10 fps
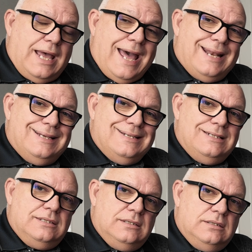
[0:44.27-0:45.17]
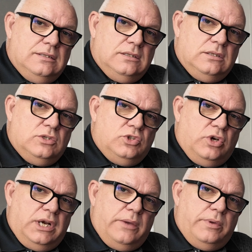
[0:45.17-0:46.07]
and
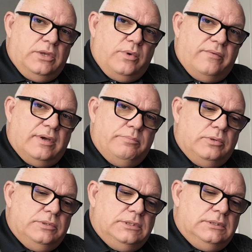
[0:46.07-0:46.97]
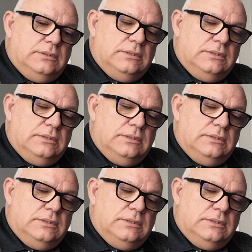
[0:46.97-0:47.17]
trying it with the Revopoint